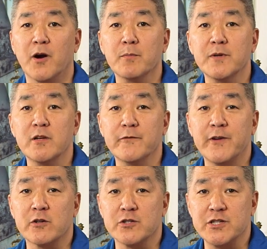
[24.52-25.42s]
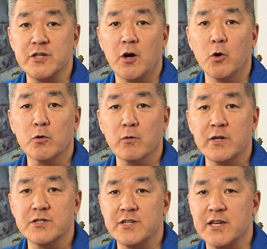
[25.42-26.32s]
Department of Energy Oak
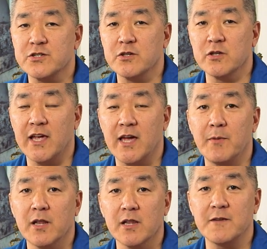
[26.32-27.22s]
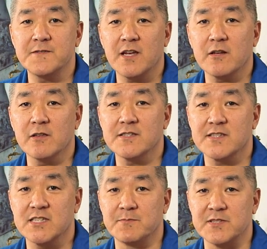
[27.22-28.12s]
Ridge National Lab life cycle
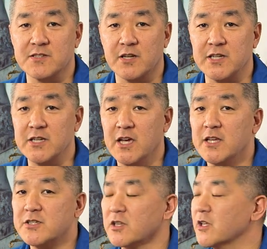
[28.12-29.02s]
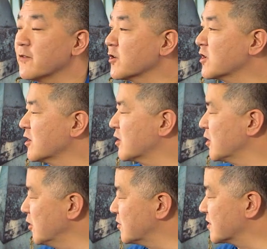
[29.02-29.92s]
assessment study delivered
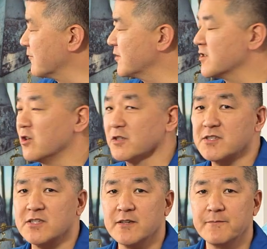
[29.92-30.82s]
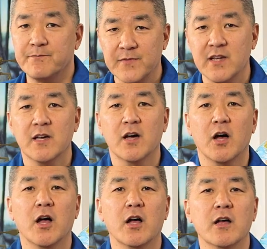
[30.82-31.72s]
conclusive results.
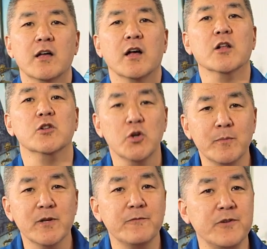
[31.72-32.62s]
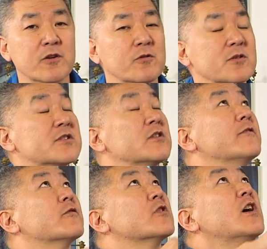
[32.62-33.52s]
Aluminum vehicles
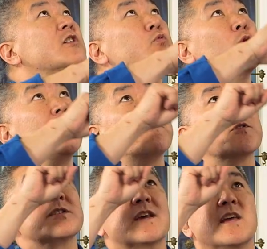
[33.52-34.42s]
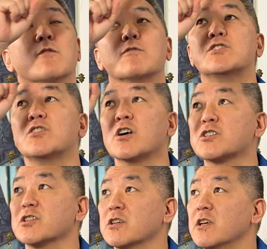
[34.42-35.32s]
deliver 20%
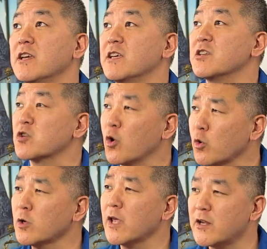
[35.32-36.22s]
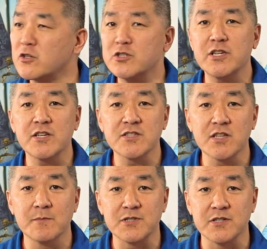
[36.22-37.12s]
reduction in total energy
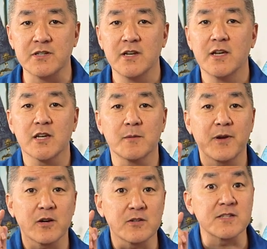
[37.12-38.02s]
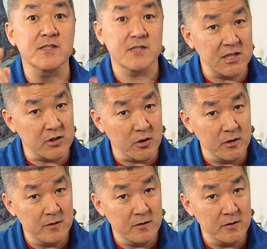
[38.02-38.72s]
consumption compared to steel.